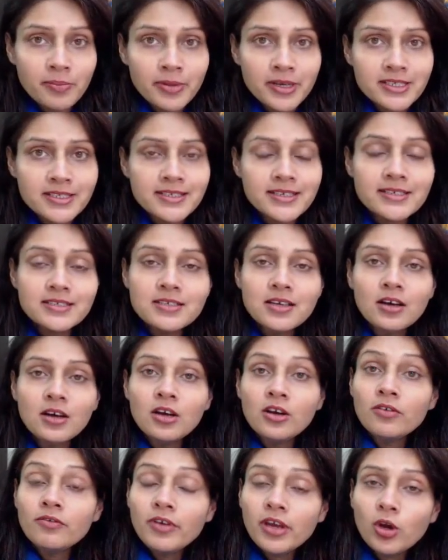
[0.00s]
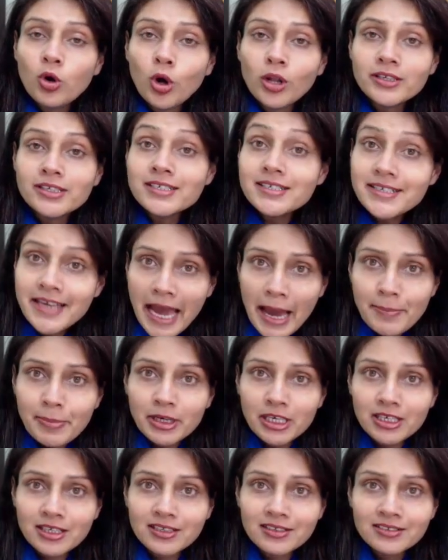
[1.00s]
business, we called it
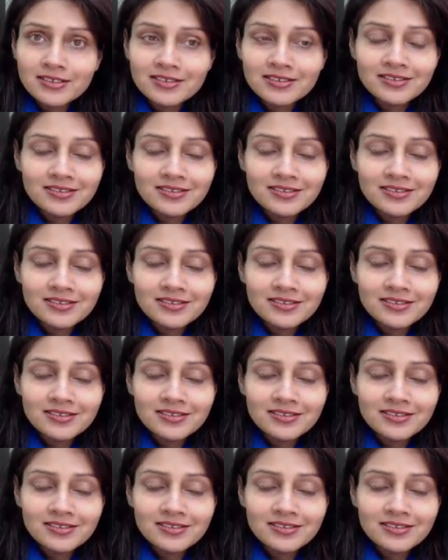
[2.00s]
capital.